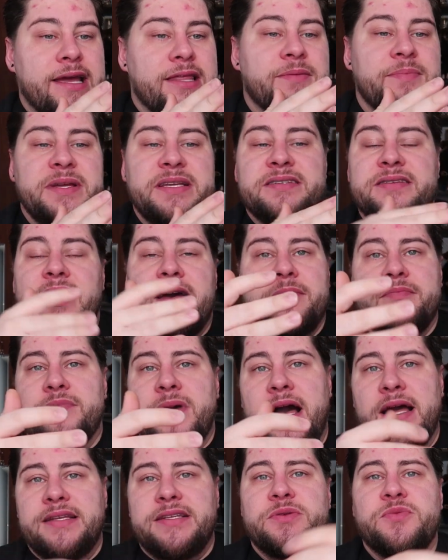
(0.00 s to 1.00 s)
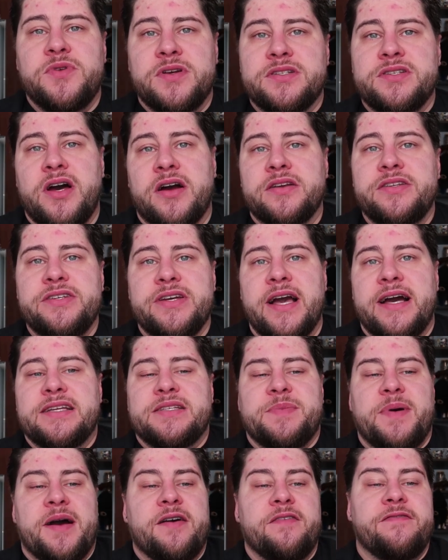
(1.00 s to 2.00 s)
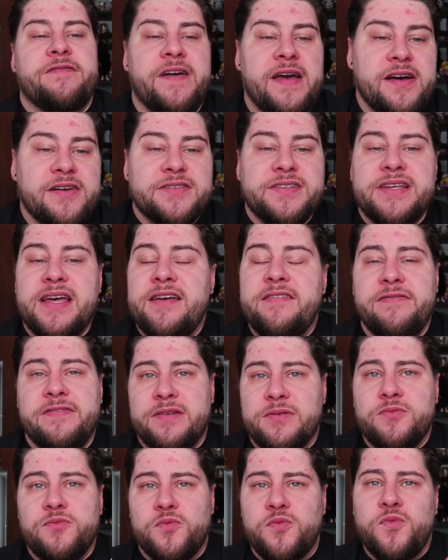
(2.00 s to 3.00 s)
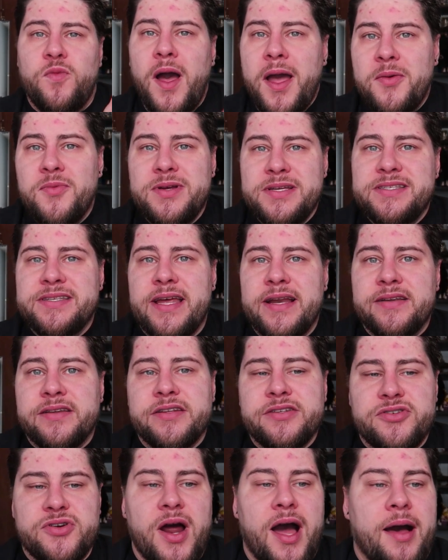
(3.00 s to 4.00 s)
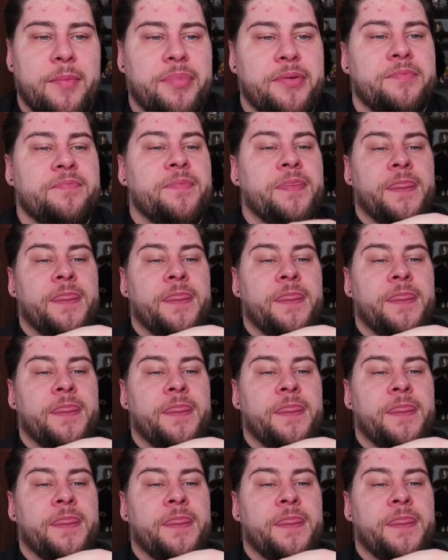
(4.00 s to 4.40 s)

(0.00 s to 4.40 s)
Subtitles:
In the meantime, I did want to talk to you guys about Failsafe and why we set it to drop.